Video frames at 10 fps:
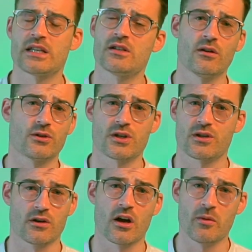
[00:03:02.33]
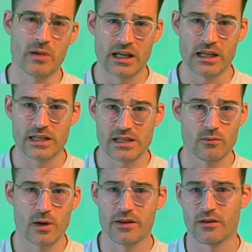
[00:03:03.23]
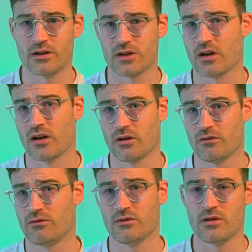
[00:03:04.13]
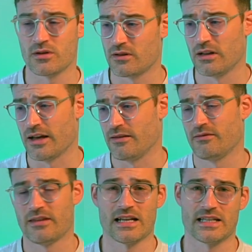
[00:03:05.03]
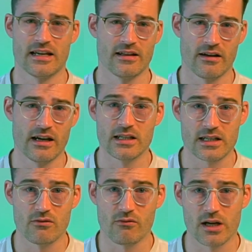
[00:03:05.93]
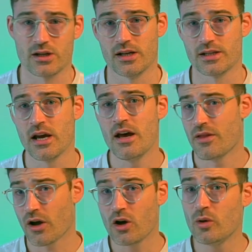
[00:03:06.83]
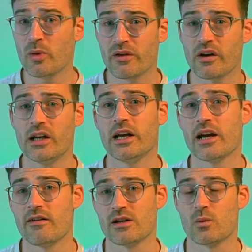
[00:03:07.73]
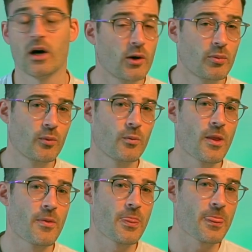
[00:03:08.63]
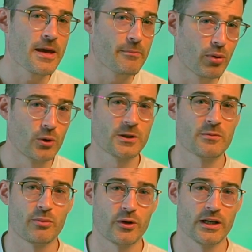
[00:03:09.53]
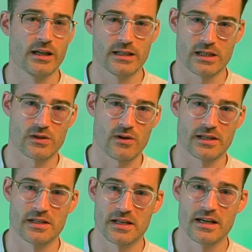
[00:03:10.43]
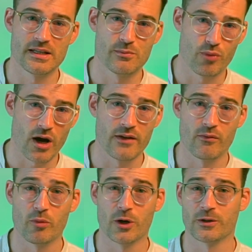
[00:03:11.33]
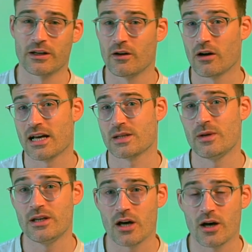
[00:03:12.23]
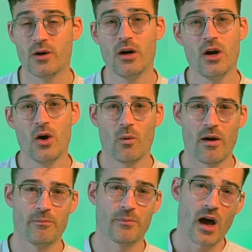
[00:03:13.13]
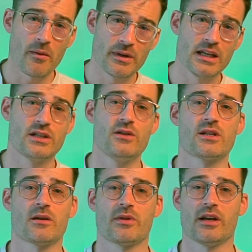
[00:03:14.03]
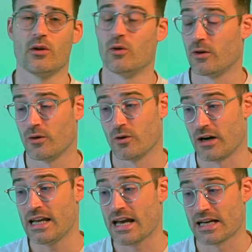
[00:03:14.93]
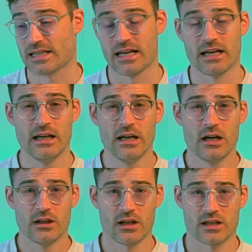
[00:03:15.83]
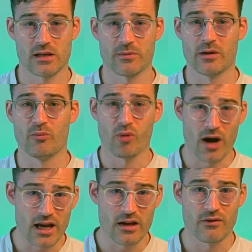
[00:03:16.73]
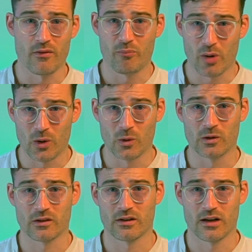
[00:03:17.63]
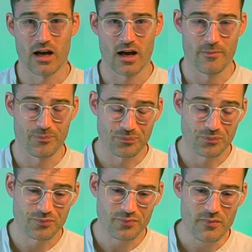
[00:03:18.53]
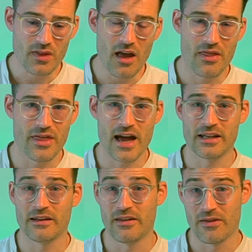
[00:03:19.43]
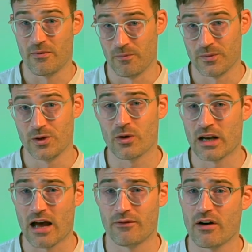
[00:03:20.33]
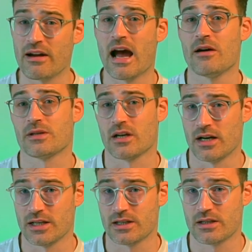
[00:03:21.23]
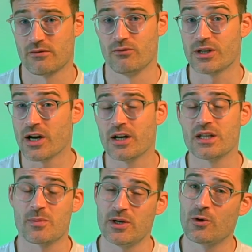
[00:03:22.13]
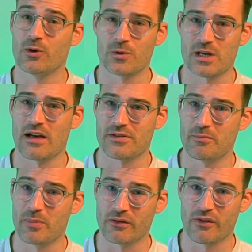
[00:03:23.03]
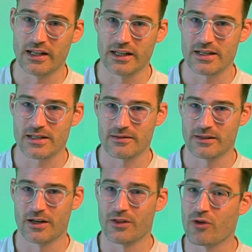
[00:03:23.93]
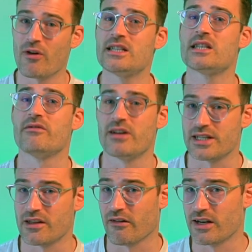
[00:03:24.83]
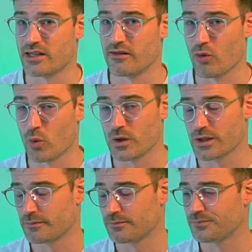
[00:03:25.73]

It's not just going to be an easy win. They're just going to do, like, that's it, they're instant riches. There could be failure here as well, but the, the important point is to stress is that it is brave and bold. And not, as we know, when companies do something, or, or any asset does something brave and bold, um, then you can have very outsized returns, but you can also have some big failures. You know, the greater the risk, the greater the reward.